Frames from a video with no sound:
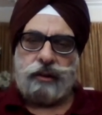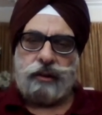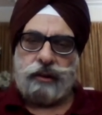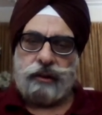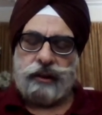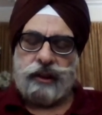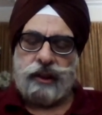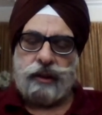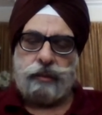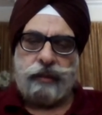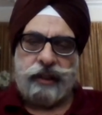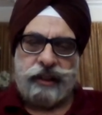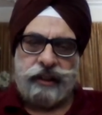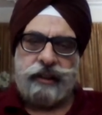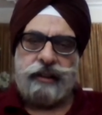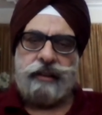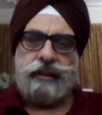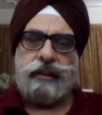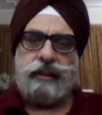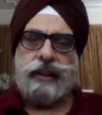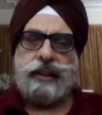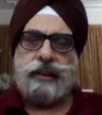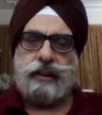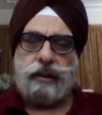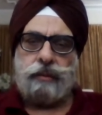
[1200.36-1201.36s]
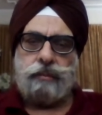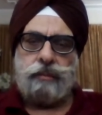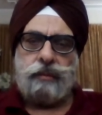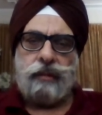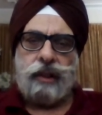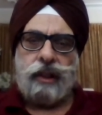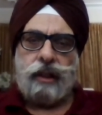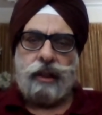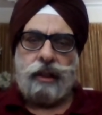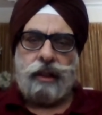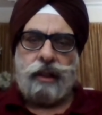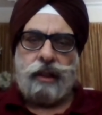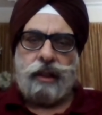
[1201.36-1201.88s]
this materialism
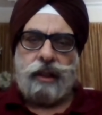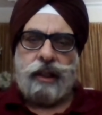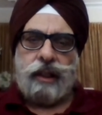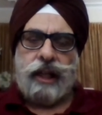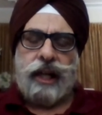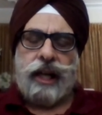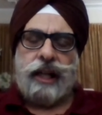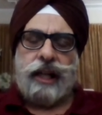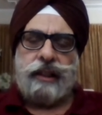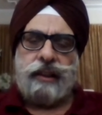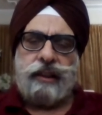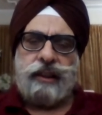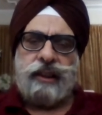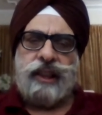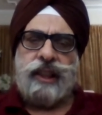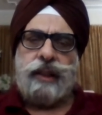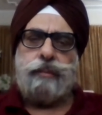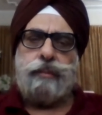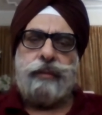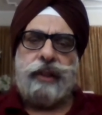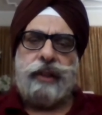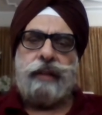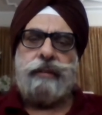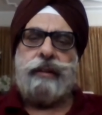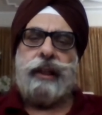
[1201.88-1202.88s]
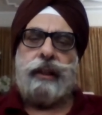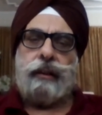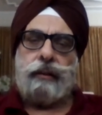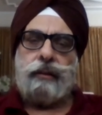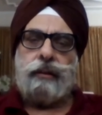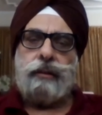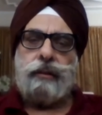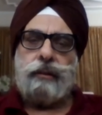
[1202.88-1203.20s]
and keep giving.